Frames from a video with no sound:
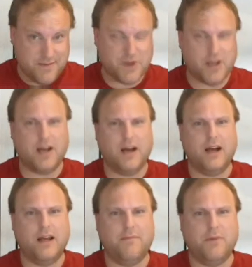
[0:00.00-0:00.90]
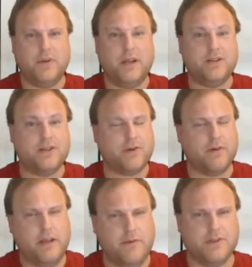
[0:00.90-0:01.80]
working on Bodacious
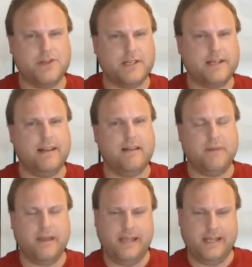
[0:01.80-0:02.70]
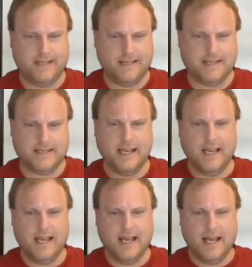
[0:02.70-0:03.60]
Creed, which is the title of my thesis.
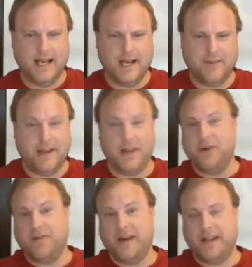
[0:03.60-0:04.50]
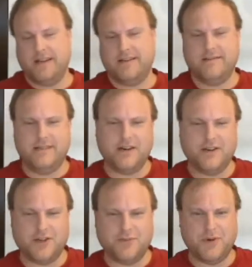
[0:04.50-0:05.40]
And I know we've got a
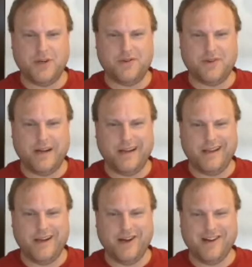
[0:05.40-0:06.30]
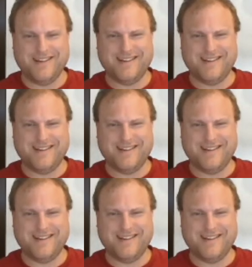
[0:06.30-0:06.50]
derringer pointed right at you here.